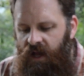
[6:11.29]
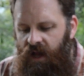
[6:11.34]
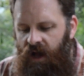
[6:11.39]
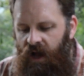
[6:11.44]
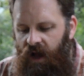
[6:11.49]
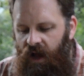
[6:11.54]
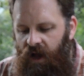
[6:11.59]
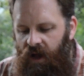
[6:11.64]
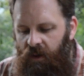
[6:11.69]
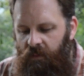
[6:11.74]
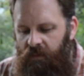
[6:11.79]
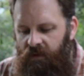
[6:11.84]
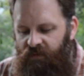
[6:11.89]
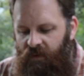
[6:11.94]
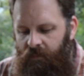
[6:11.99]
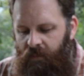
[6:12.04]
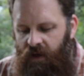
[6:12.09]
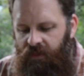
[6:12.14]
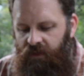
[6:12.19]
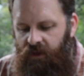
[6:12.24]
If
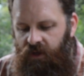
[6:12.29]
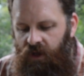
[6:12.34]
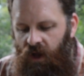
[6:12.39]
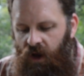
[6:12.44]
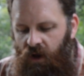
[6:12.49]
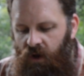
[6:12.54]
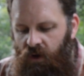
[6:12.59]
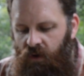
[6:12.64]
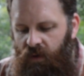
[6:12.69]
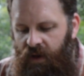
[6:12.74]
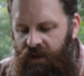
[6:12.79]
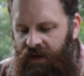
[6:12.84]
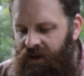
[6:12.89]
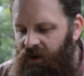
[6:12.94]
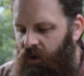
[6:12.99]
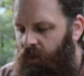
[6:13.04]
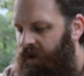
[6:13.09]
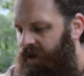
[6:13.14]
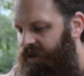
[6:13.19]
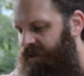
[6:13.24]
I'm on the go and I
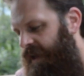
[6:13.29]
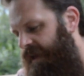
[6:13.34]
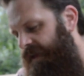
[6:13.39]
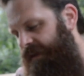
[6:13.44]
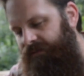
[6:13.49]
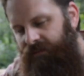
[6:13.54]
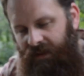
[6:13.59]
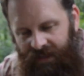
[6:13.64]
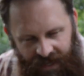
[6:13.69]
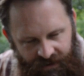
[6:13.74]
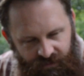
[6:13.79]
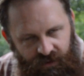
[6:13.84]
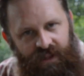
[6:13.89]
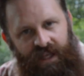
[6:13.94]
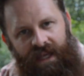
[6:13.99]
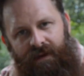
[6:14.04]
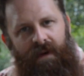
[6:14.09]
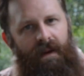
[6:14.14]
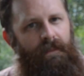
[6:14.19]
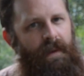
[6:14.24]
don't want to take like
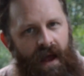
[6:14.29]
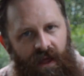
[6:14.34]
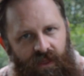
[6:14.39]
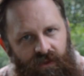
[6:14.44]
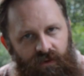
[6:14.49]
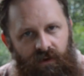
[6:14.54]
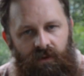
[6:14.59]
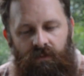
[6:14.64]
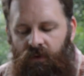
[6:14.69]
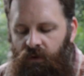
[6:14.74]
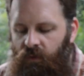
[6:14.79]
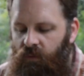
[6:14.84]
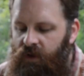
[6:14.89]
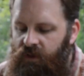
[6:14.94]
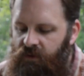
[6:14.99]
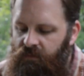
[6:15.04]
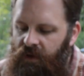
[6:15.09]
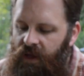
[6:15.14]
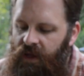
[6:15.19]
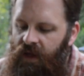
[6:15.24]
everything in my bathroom
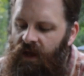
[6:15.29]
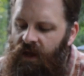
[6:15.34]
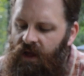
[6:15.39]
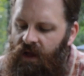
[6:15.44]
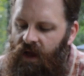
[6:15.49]
with me,